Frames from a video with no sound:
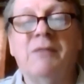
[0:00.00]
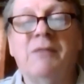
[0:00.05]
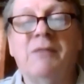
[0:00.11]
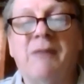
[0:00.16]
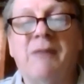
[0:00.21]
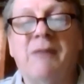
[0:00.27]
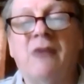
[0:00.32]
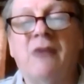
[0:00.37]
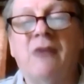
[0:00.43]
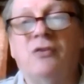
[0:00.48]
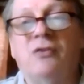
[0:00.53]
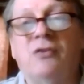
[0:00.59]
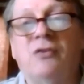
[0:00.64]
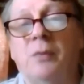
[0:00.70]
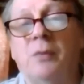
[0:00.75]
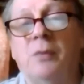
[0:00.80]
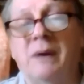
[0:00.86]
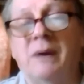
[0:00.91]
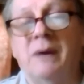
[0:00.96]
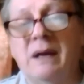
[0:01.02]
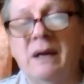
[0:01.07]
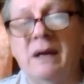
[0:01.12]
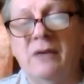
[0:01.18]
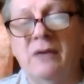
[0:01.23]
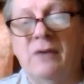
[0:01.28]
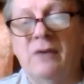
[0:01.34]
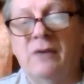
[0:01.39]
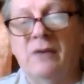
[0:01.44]
fat, stupid
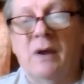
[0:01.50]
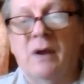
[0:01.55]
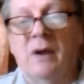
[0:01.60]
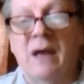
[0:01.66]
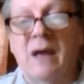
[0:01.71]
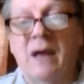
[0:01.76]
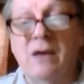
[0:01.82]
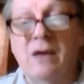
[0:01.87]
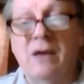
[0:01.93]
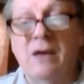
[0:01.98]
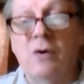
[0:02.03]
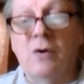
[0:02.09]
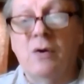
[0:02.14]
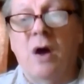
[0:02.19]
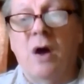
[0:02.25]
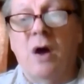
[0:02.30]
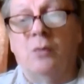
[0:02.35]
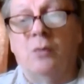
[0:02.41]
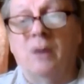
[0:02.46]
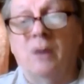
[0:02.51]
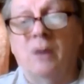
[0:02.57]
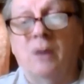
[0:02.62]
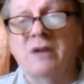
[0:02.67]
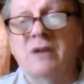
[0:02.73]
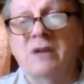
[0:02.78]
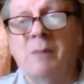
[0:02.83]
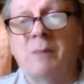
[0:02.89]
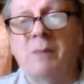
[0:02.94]
idiots like you called Rush
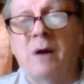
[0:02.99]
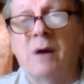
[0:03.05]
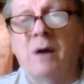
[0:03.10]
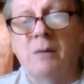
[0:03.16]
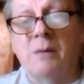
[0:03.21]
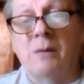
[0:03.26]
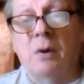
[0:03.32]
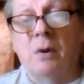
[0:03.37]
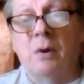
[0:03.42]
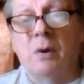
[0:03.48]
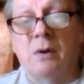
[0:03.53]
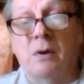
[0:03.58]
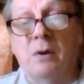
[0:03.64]
Limbaugh in your book.